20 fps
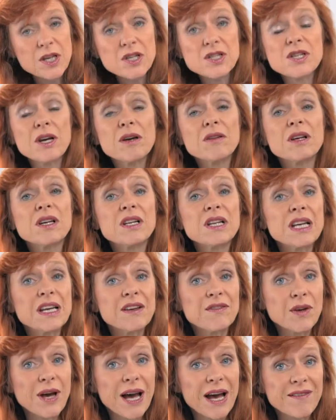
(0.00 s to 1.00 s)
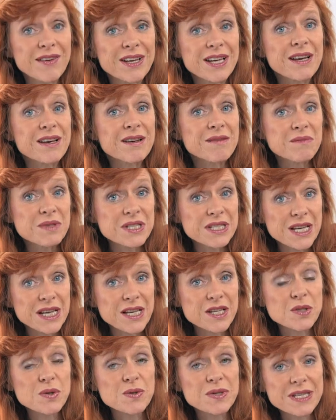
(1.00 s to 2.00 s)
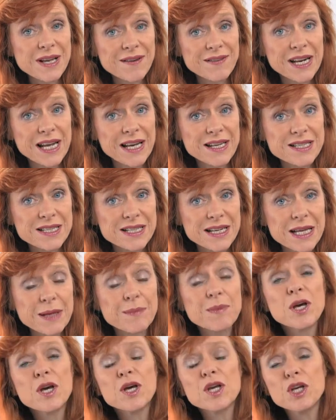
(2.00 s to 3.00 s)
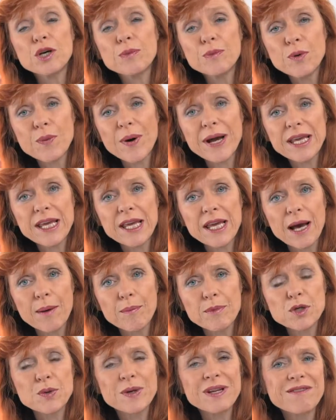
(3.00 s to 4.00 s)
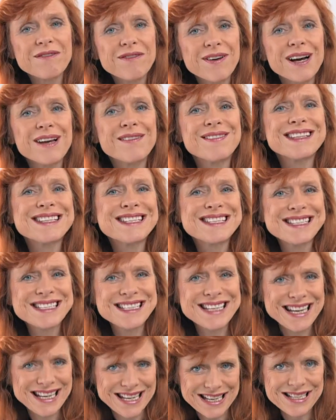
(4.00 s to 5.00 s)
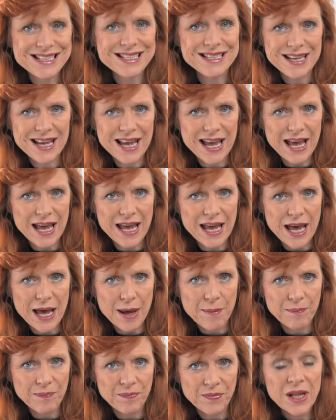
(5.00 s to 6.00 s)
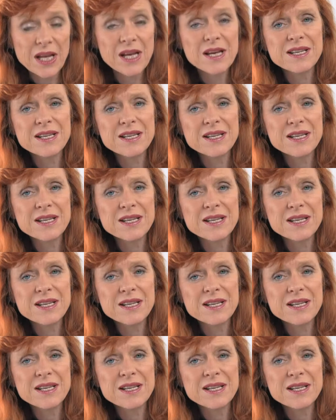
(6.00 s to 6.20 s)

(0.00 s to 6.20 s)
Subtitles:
so that if you're having 6 or 7 hours sleep, you'll be waking up between 5 and 6 a.m.